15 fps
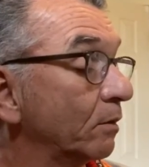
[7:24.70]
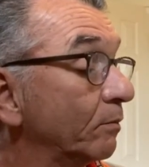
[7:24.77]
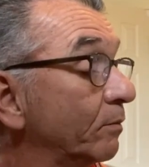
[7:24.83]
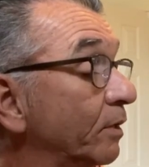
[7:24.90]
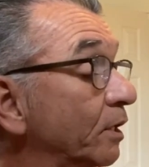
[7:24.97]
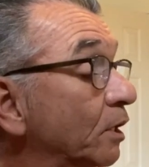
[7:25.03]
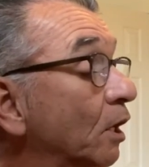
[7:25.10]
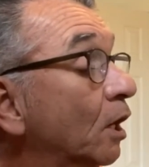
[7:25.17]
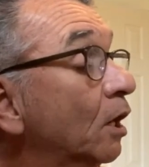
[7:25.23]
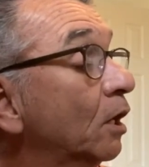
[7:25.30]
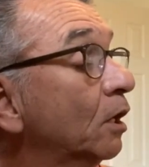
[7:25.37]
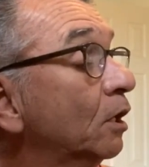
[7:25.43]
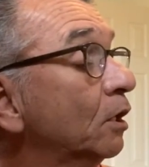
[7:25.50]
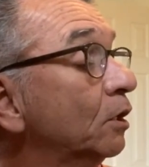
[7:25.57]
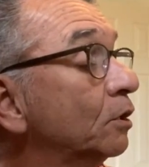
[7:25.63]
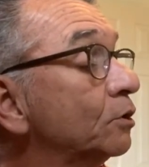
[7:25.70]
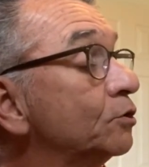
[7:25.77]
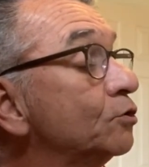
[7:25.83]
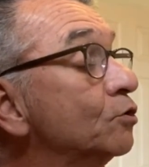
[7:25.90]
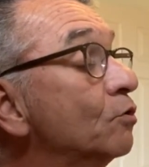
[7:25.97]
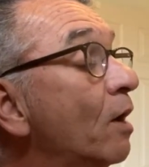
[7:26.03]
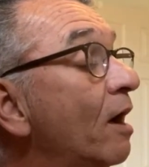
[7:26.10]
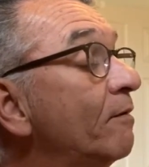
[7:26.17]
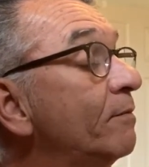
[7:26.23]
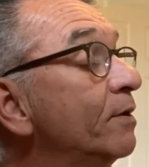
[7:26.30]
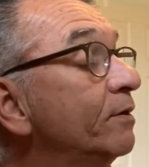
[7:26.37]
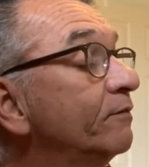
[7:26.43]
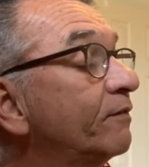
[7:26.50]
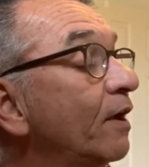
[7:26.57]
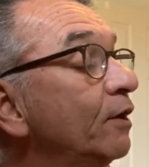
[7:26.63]
"Because you have
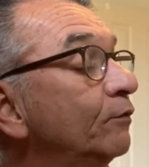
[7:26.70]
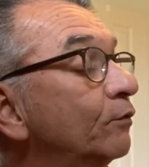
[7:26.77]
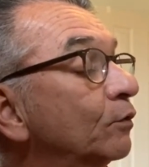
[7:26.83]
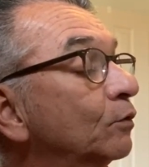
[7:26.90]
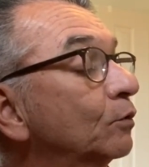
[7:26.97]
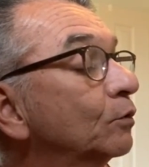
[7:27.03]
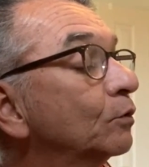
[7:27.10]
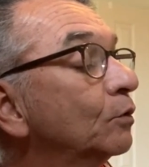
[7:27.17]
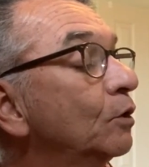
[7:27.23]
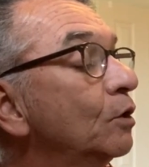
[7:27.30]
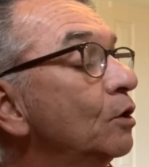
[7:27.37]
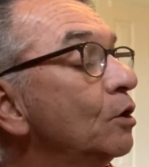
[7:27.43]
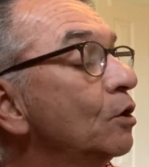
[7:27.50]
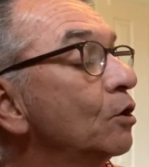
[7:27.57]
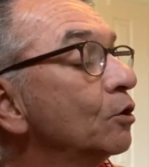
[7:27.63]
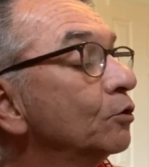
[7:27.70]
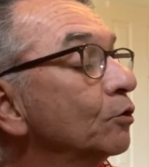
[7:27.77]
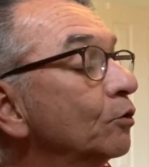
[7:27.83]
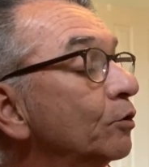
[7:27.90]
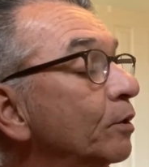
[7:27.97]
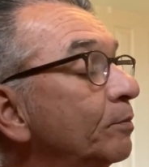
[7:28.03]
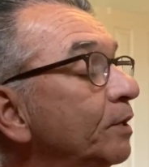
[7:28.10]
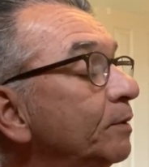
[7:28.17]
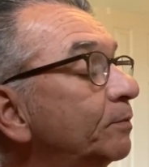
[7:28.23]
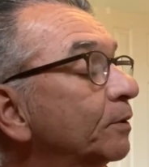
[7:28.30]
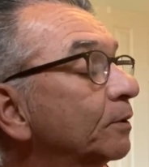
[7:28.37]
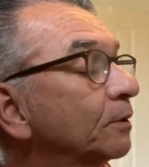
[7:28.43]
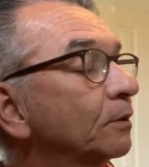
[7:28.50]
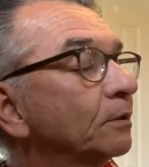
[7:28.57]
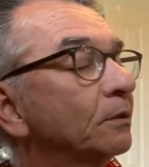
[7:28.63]
been faithful to the
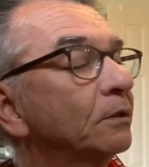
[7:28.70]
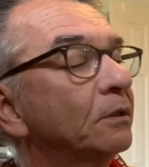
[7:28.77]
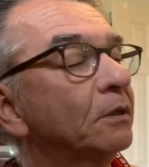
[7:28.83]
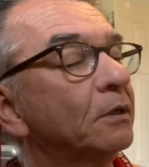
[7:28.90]
people